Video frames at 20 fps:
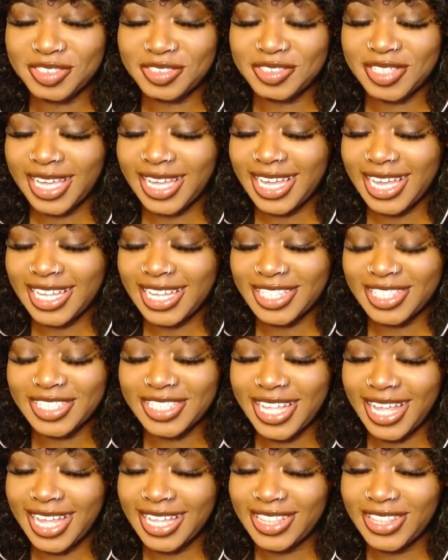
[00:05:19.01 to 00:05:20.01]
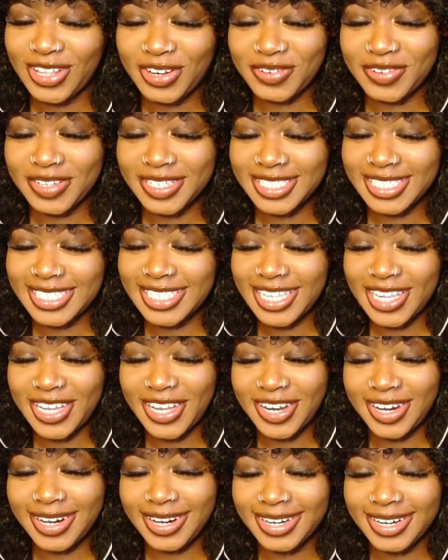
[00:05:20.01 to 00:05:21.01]
Like, I thought it was, it said
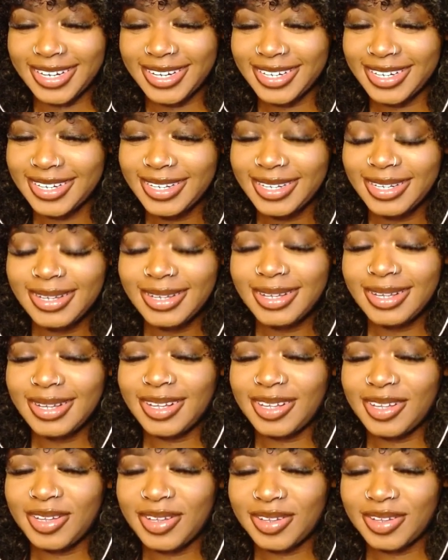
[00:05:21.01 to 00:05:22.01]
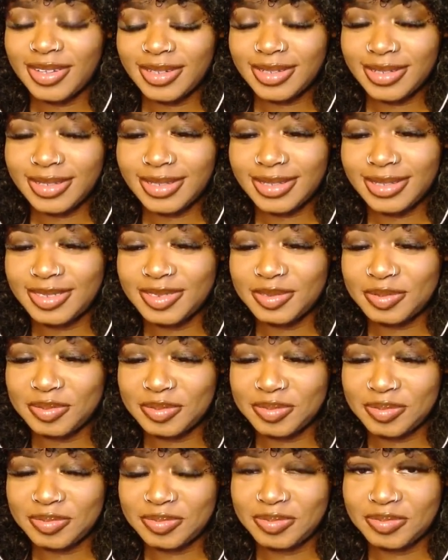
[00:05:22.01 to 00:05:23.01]
hurt. Oh,
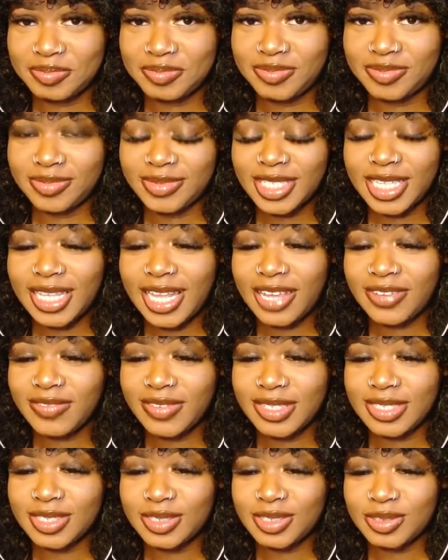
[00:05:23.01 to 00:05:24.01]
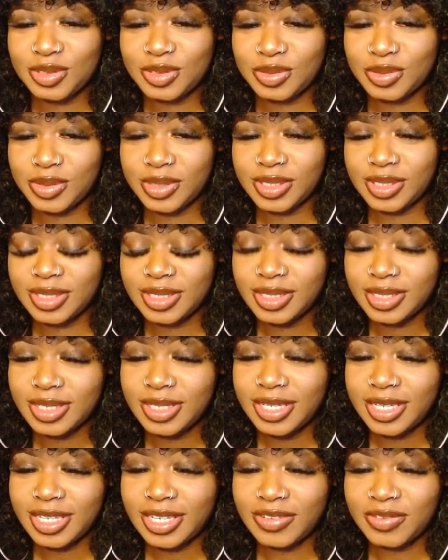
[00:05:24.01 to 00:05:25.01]
life is so short.
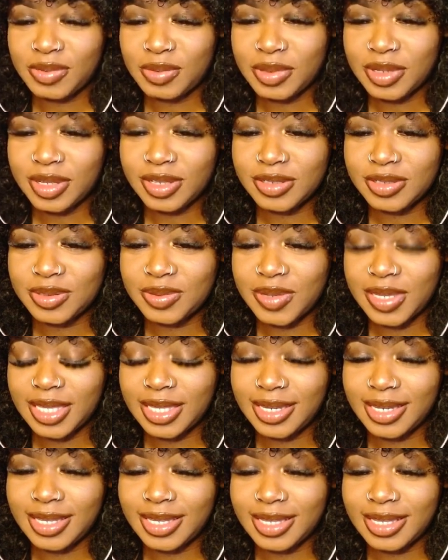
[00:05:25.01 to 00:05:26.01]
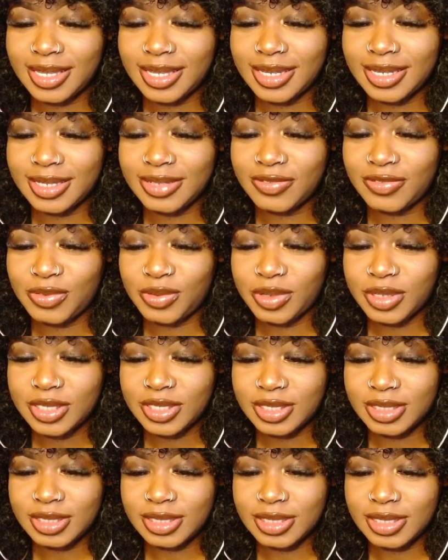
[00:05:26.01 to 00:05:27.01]
Everyone goes away in the end,
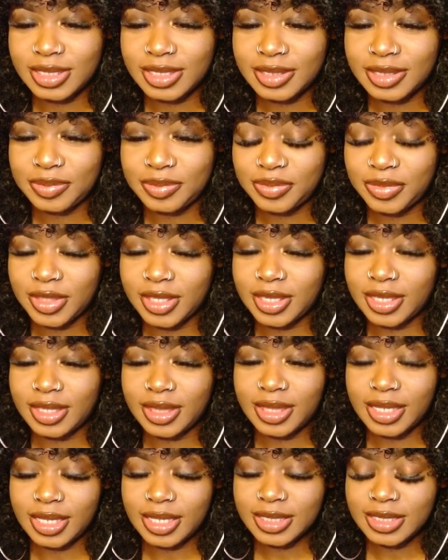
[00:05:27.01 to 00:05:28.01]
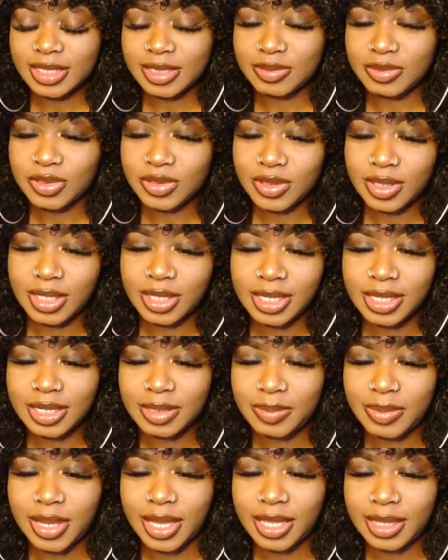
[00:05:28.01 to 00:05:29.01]
unfortunately. Good things come to an end and
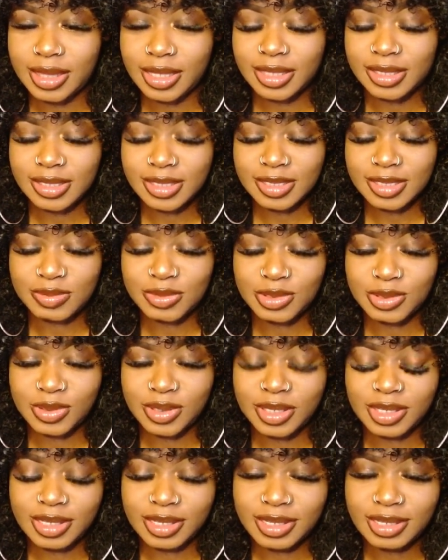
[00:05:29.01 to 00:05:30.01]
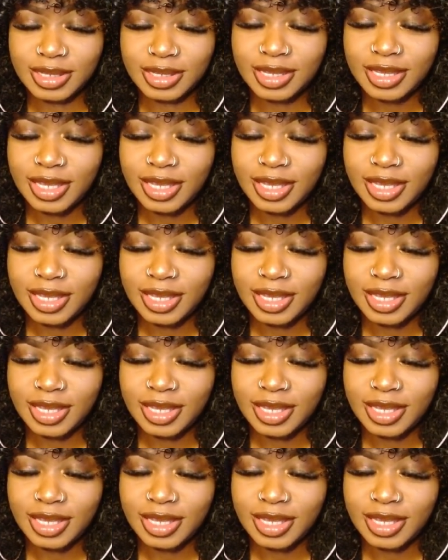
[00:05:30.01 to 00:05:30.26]
bad things come to an end.